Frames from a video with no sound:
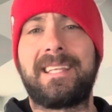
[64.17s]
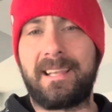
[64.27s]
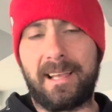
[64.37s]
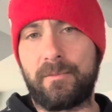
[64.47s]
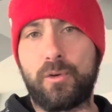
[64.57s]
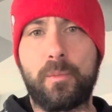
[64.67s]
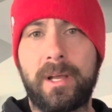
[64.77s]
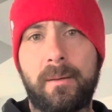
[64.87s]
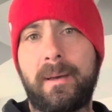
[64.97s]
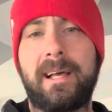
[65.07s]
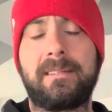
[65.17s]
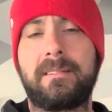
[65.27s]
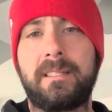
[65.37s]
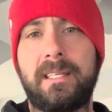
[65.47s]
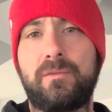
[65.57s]
aerobic
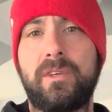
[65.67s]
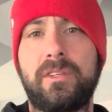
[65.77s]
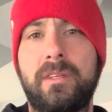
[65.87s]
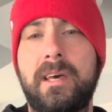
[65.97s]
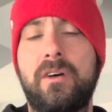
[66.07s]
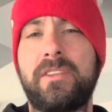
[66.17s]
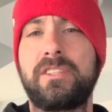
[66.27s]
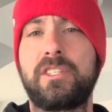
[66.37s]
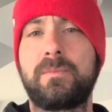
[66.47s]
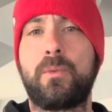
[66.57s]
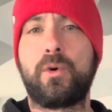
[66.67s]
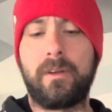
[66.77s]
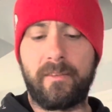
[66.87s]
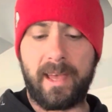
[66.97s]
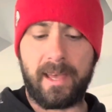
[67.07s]
capacity really at all. This is more
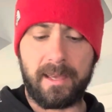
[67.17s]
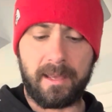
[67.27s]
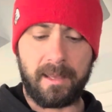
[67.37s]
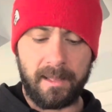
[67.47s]
of a